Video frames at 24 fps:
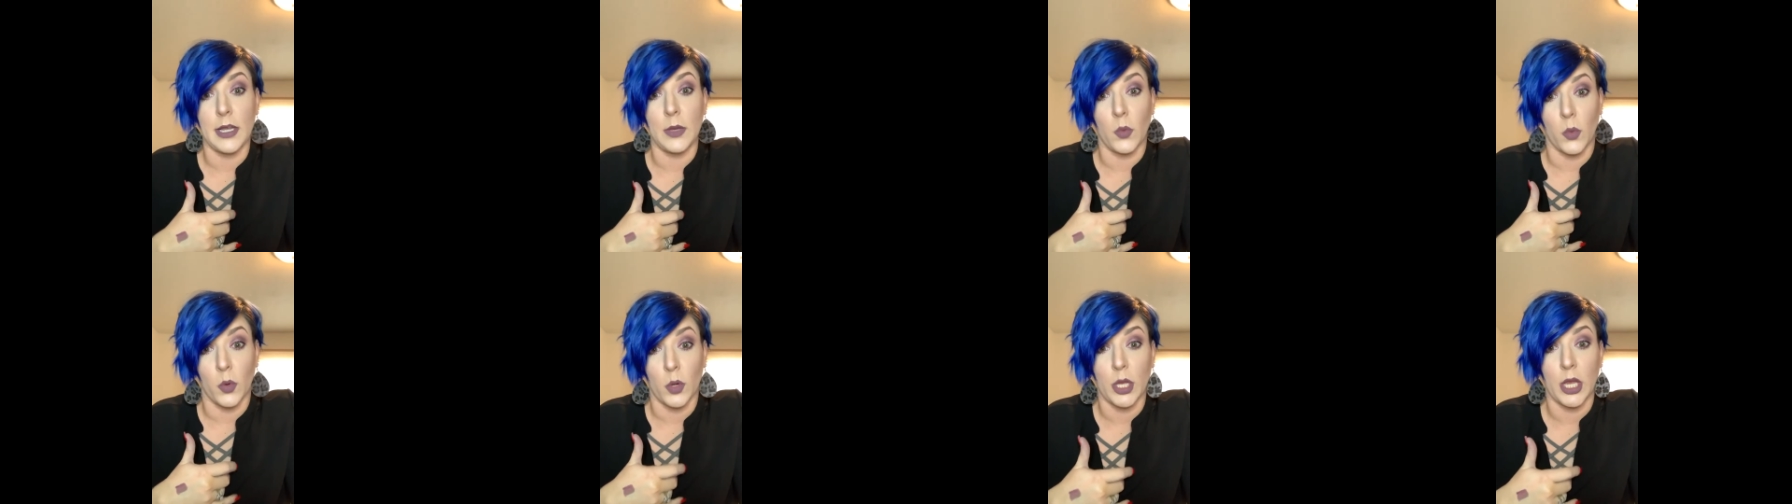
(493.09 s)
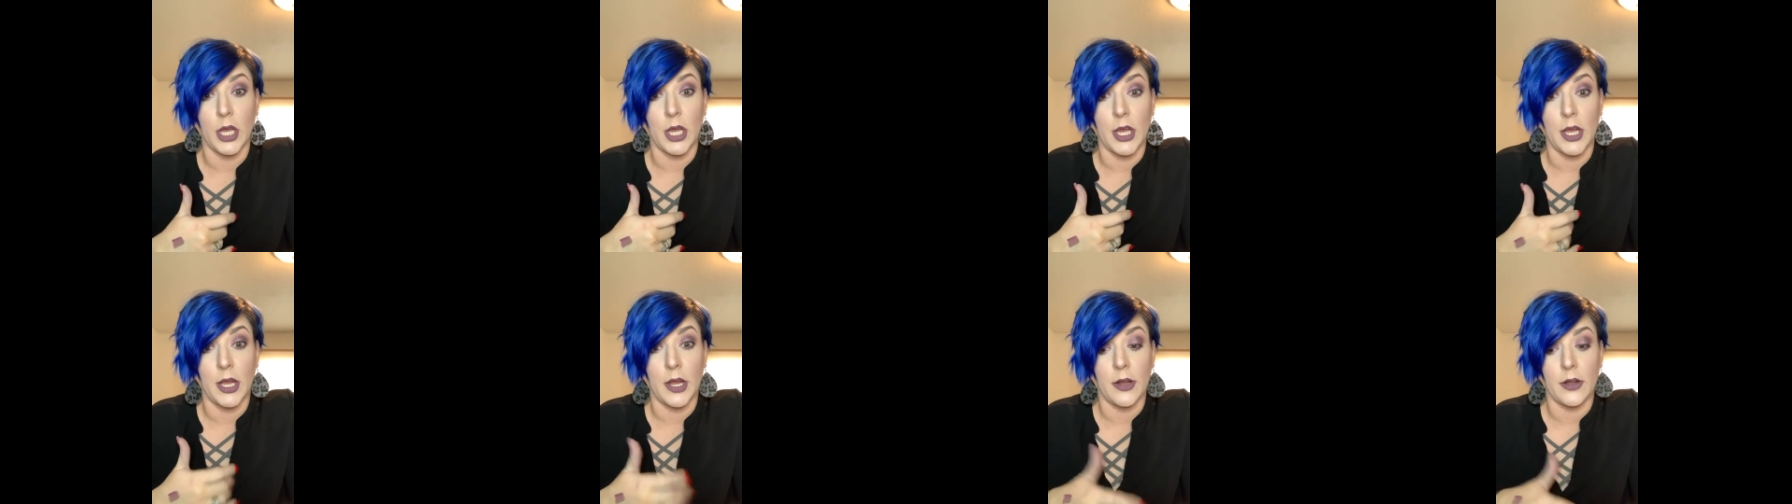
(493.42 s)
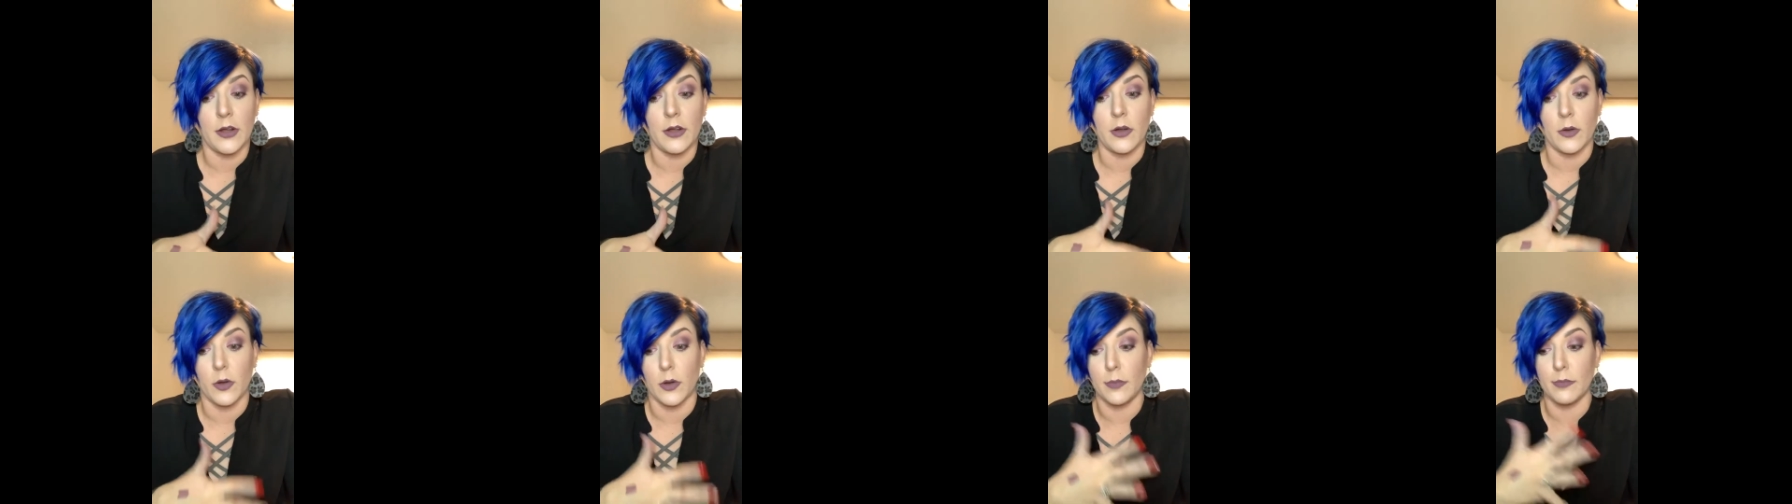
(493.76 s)
working
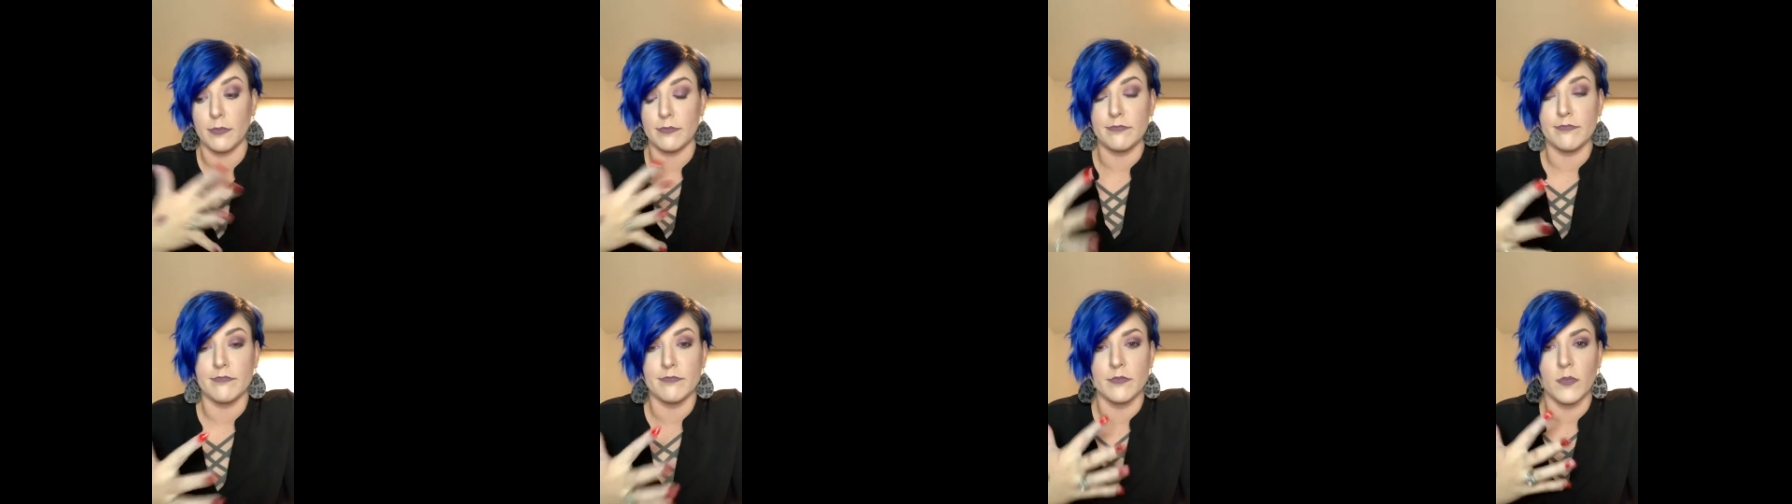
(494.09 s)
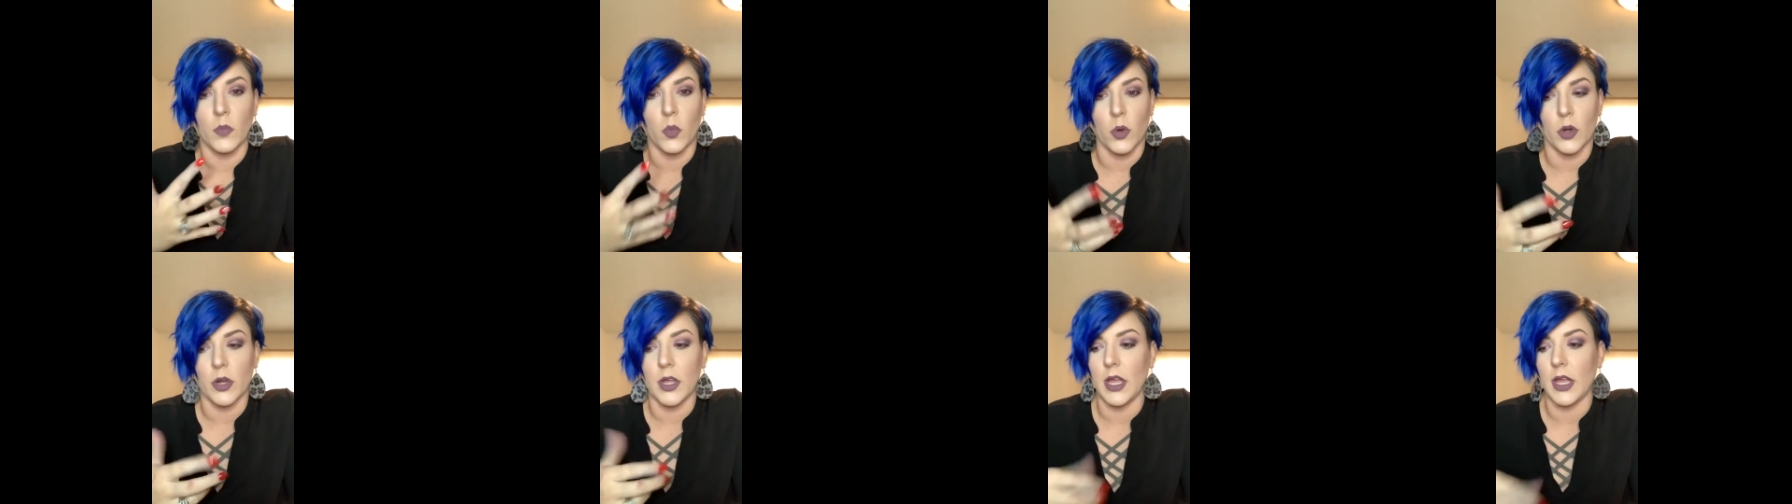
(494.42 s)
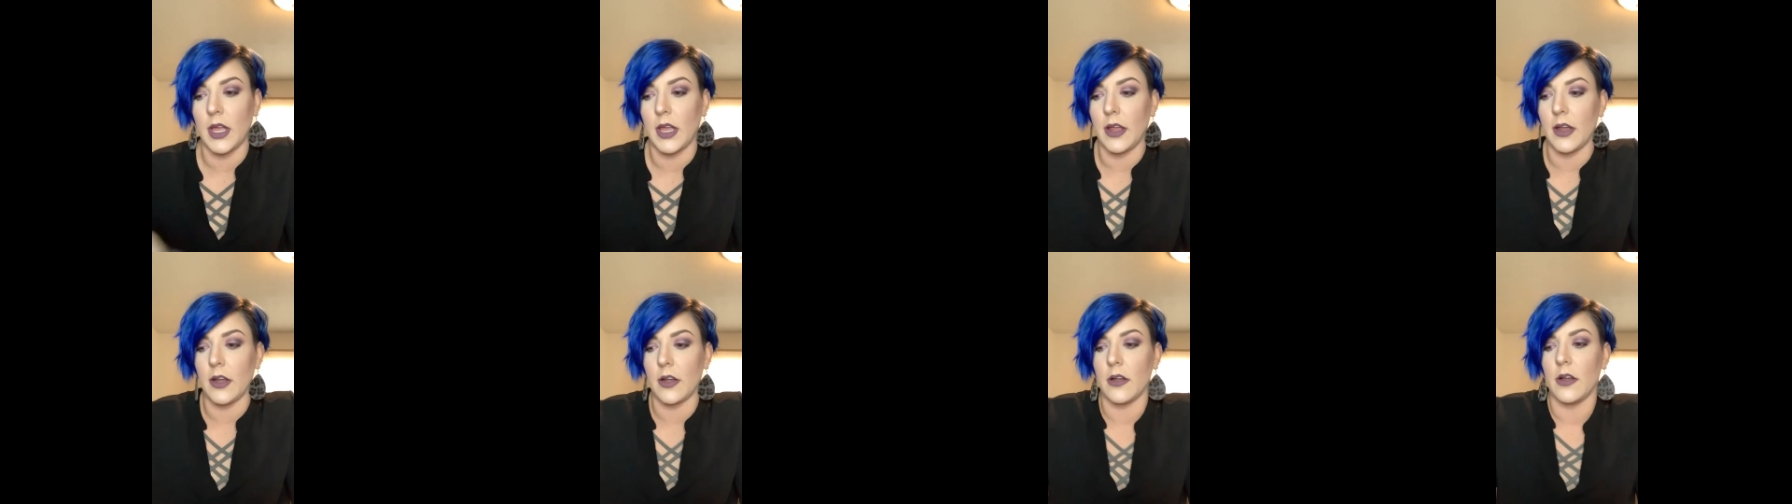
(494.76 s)
here or working
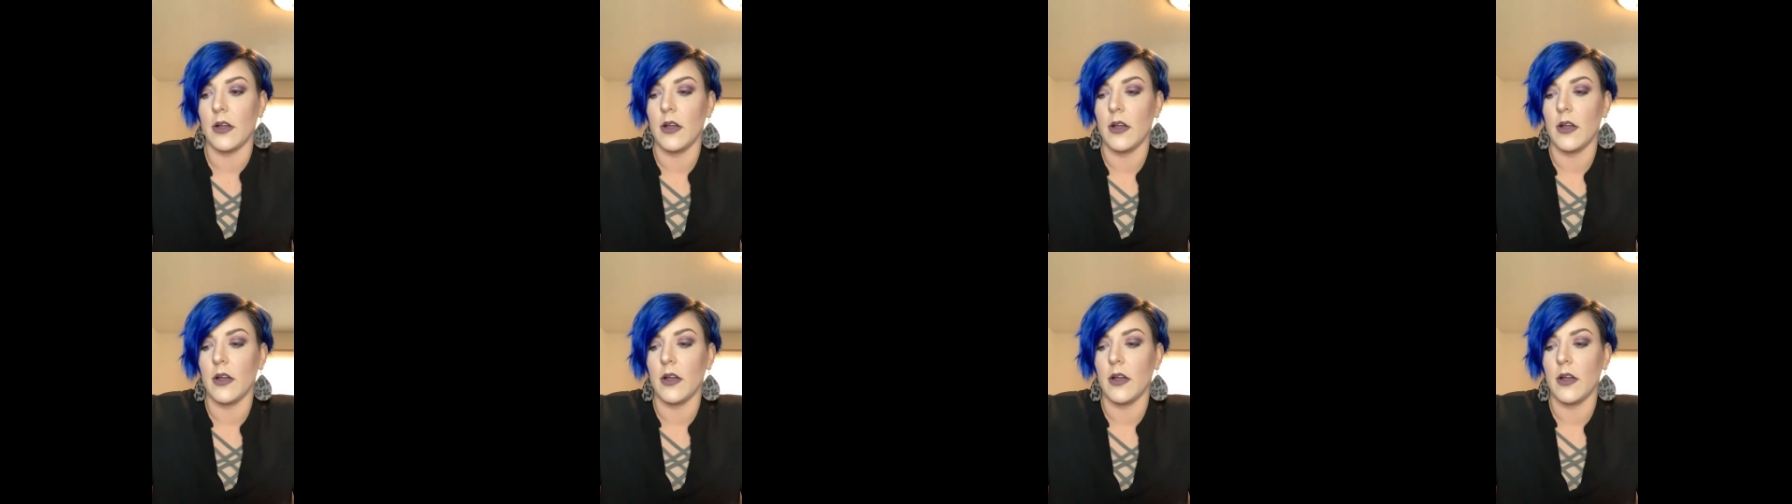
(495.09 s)
here,